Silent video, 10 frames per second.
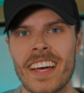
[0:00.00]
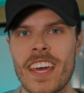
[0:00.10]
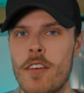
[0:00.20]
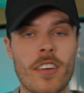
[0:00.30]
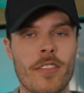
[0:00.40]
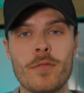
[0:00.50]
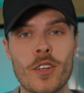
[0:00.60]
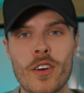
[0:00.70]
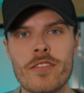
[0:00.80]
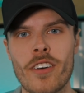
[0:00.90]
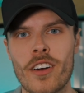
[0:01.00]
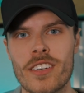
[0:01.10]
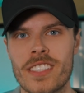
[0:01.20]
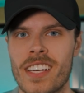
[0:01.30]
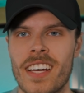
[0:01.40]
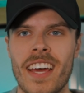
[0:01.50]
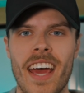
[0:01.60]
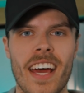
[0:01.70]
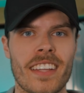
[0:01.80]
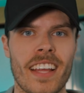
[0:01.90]
even if I'm doing photos,
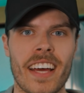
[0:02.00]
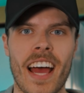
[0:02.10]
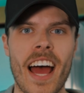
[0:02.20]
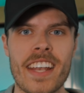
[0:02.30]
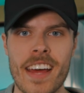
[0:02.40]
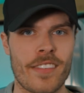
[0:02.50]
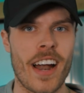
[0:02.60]
and like I never